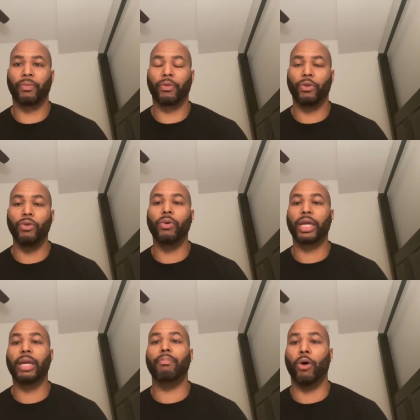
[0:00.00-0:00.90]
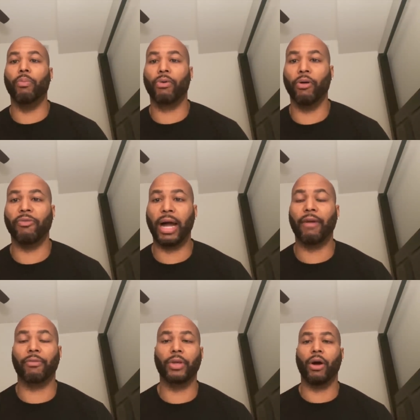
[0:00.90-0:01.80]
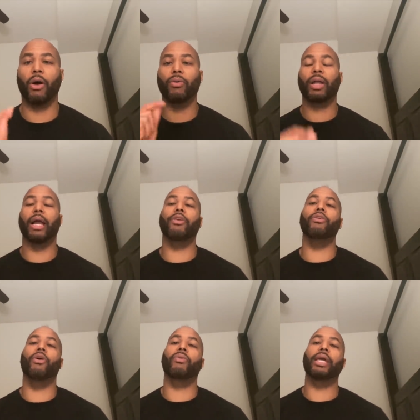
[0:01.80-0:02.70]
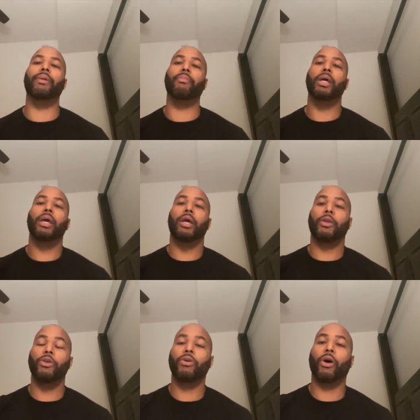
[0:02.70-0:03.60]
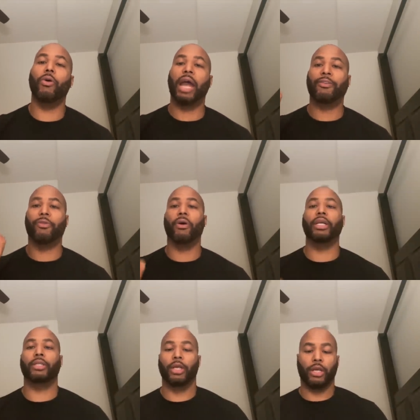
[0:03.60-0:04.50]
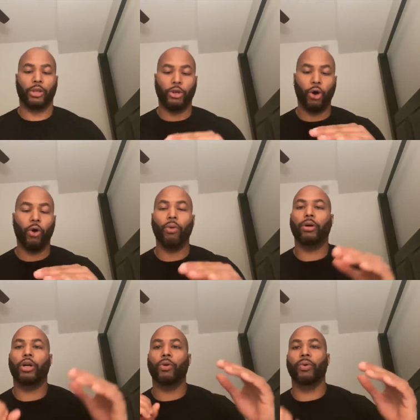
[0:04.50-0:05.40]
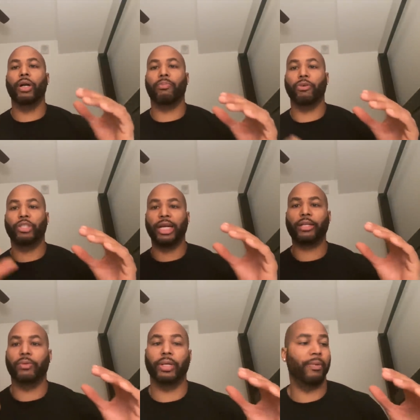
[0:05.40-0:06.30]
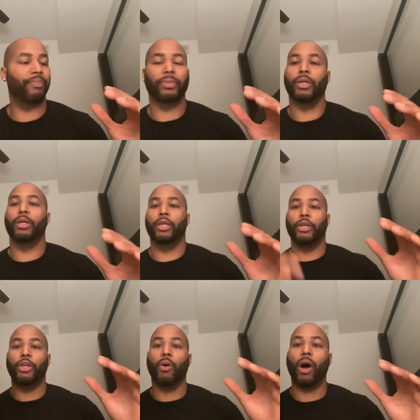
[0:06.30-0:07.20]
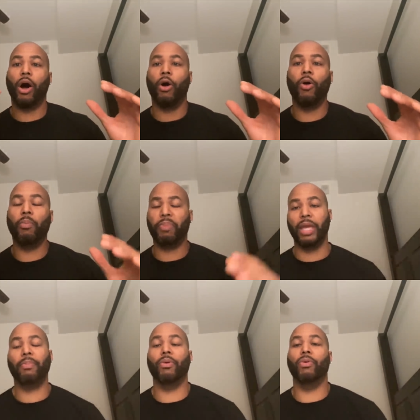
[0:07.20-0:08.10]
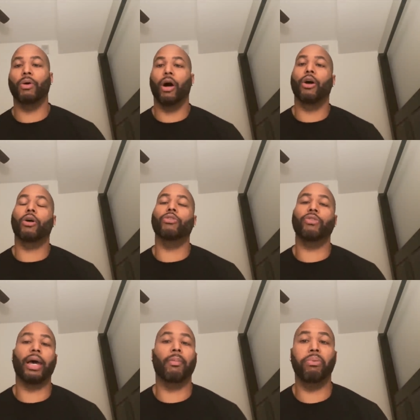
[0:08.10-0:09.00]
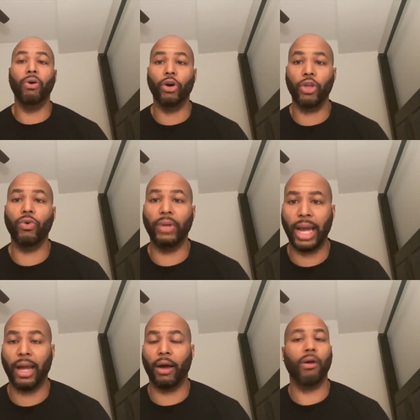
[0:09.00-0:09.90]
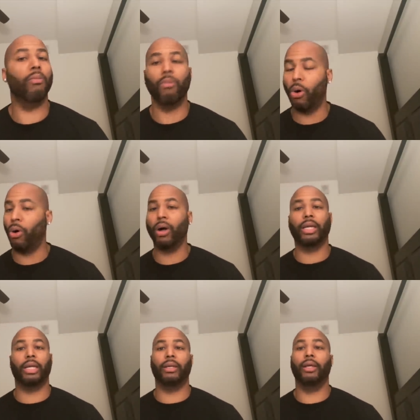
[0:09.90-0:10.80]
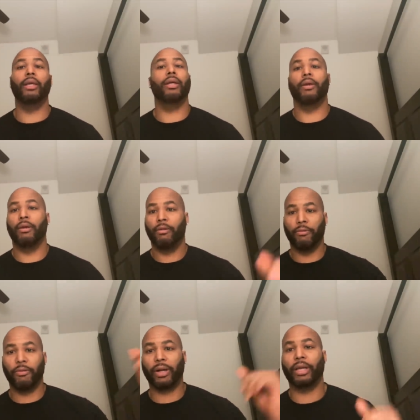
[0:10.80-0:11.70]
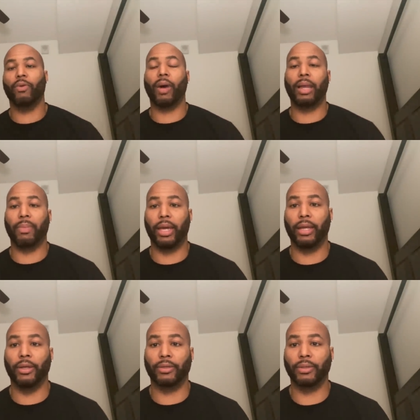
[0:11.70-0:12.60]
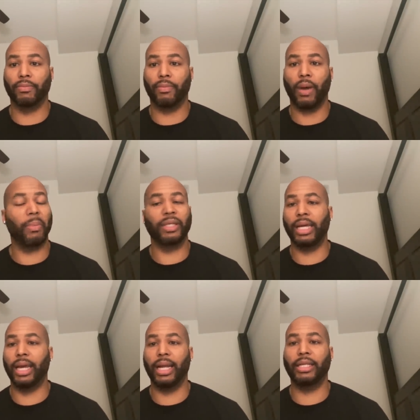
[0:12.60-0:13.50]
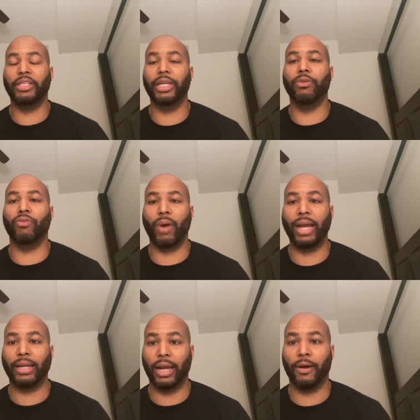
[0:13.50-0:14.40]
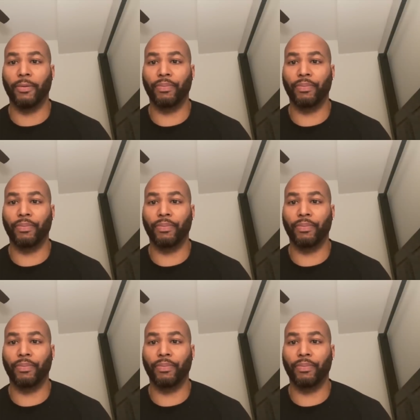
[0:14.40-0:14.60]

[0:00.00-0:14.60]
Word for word: you will get more profile from your own kind. You're going to get, you're going to, as far as your career trajectory, your own people are going to try to pull you down more than fucking the white man is. I'm going to tell you that shit right now.